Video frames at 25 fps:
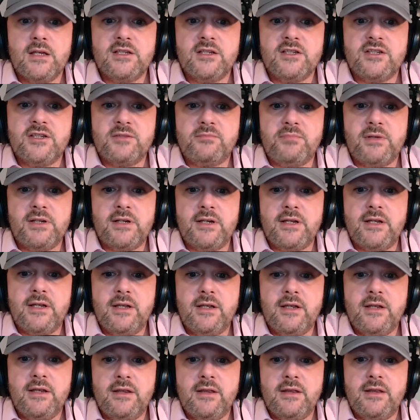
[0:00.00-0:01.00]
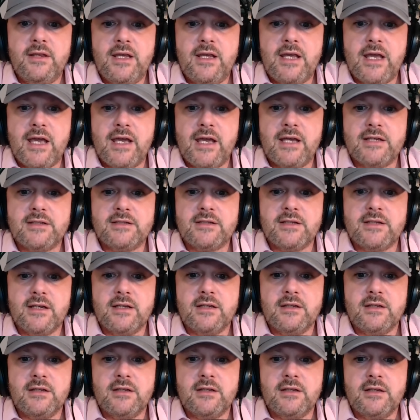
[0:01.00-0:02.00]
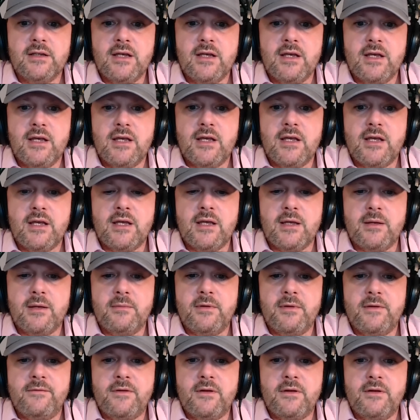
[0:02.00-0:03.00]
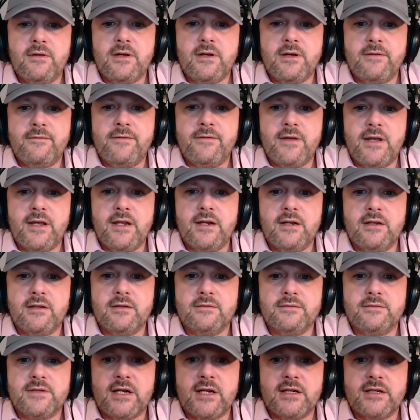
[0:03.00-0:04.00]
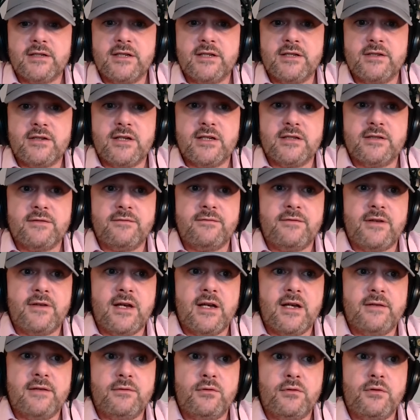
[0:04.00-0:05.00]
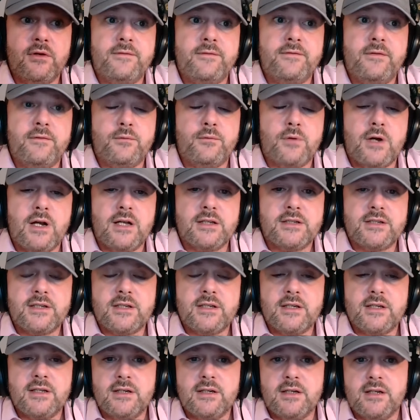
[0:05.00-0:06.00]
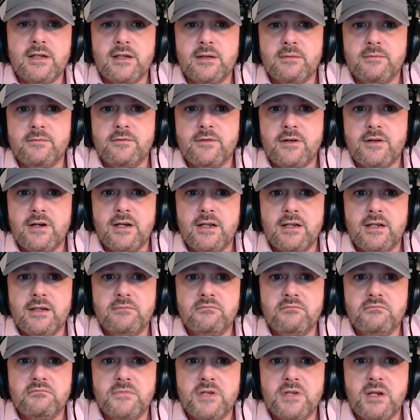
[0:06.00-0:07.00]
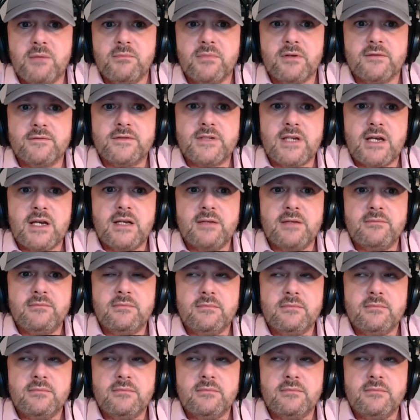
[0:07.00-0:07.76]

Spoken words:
Splitting the asset. If you're a fan of Dynasty Trades in 5, or if you've watched it for any amount of time,